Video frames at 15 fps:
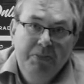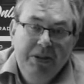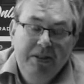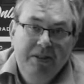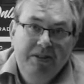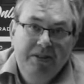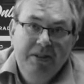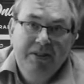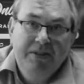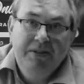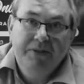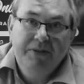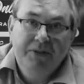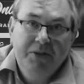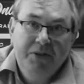be considered
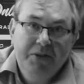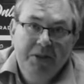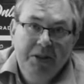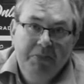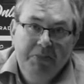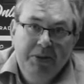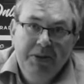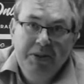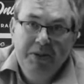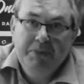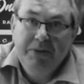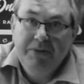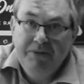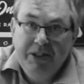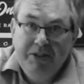for the
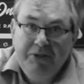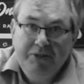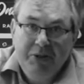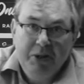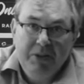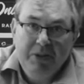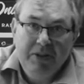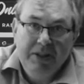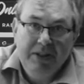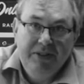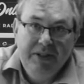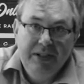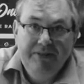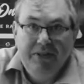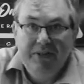principal villain role in
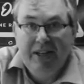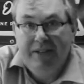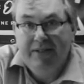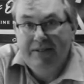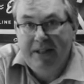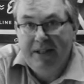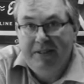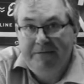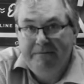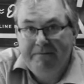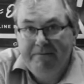Live and Let Die.